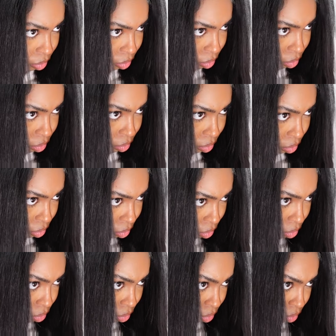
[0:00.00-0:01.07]

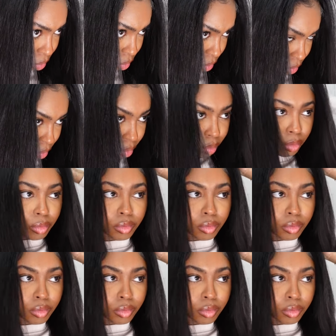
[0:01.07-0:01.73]
Nothing is said.